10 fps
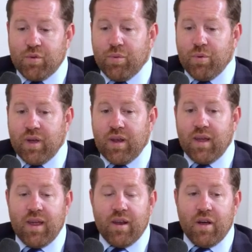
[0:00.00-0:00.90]
them to a
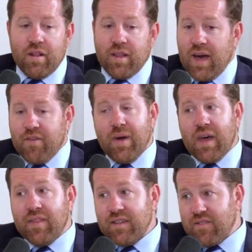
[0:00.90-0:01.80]
point and a lot of
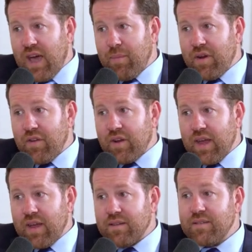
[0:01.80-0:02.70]
bad things have happened in their
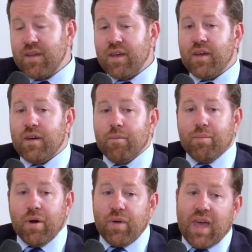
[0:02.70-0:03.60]
case.
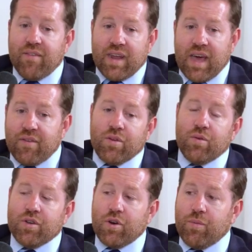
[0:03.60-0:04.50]
But we have an
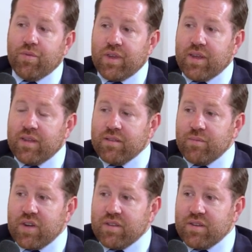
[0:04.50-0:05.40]
avenue to hopefully get
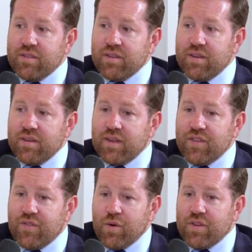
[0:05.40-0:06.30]
some justice, and
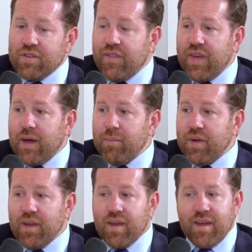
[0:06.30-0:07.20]
he's focused on that.
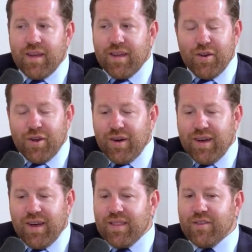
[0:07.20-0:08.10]
But no,
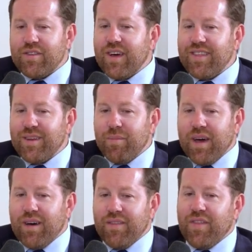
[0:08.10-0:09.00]
uh, there's nothing
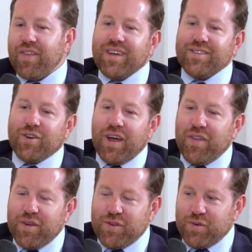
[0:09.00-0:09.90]
about the things that are
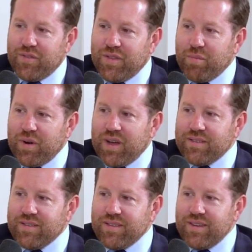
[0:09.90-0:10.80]
out there, sort of in the
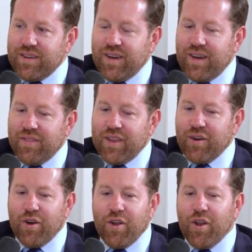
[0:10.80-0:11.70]
press, uh, yeah.
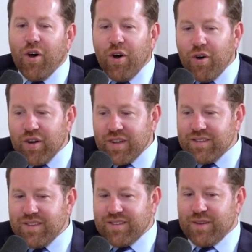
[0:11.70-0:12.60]
that are at all
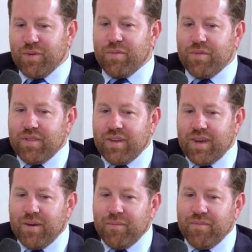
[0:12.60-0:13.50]
consistent with
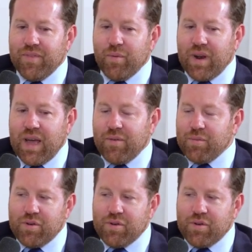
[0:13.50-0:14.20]
um, what I've